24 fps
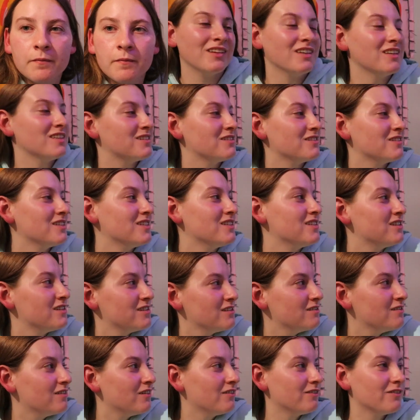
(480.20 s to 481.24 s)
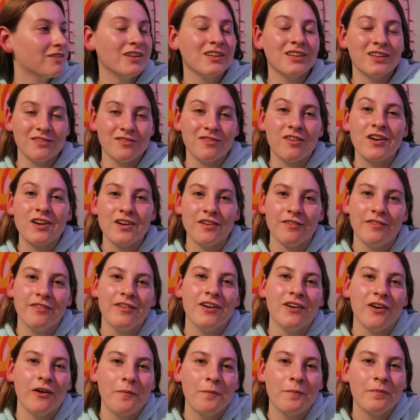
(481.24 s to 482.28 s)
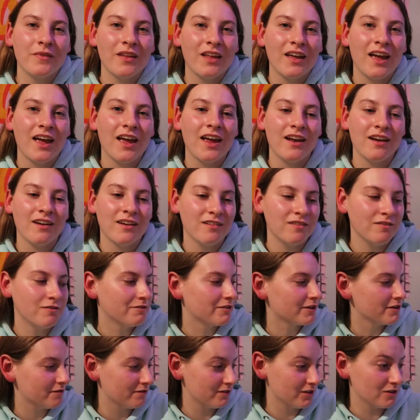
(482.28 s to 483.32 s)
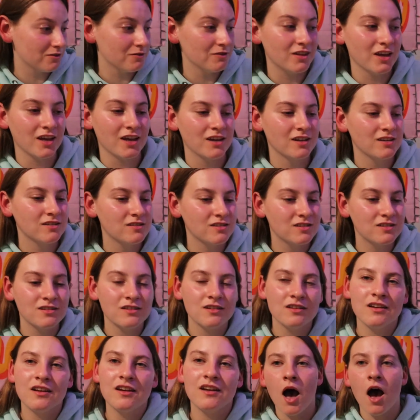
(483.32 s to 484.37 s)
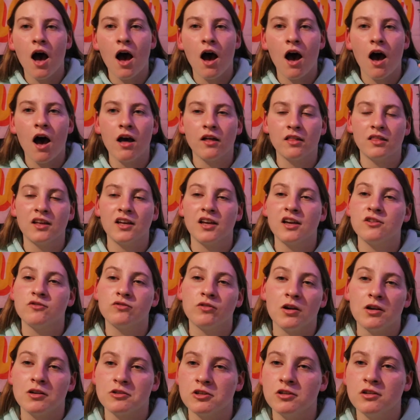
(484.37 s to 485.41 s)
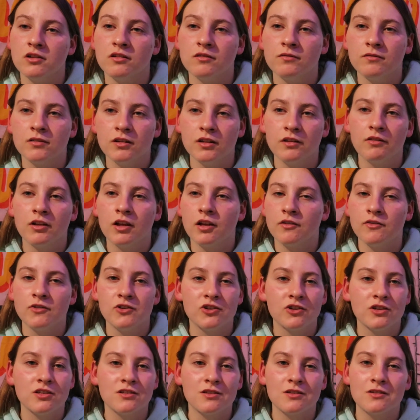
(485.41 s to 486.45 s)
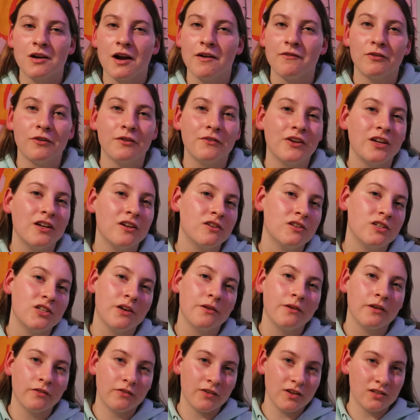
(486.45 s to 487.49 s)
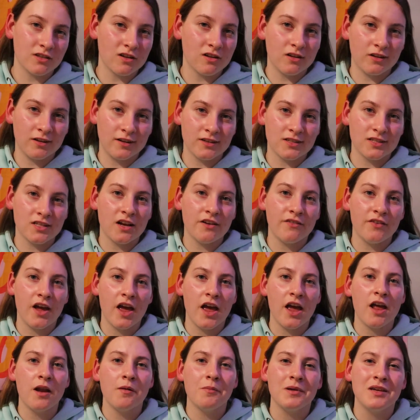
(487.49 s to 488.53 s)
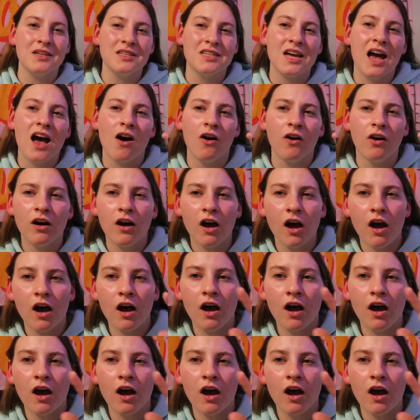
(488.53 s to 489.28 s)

This was really fun to film and review this. Thank you guys for watching. Leave a like if you enjoyed, subscribe for more videos, share with your friends, all that good stuff, and peace out.